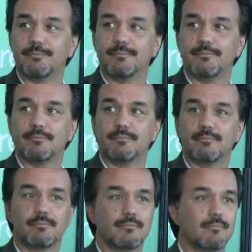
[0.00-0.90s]

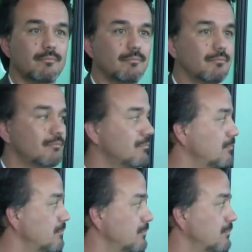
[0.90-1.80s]

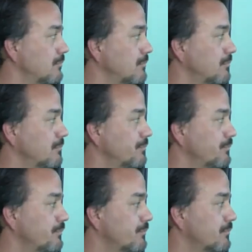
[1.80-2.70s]

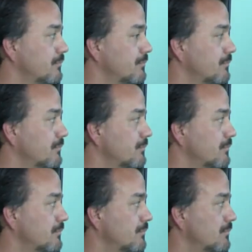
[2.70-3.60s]

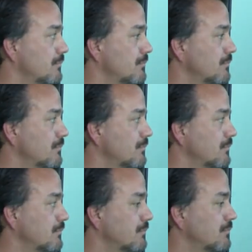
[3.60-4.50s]

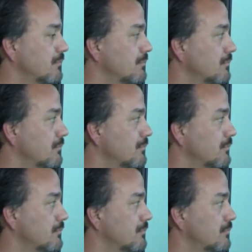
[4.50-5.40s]

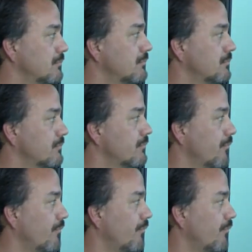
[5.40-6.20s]
[no speech]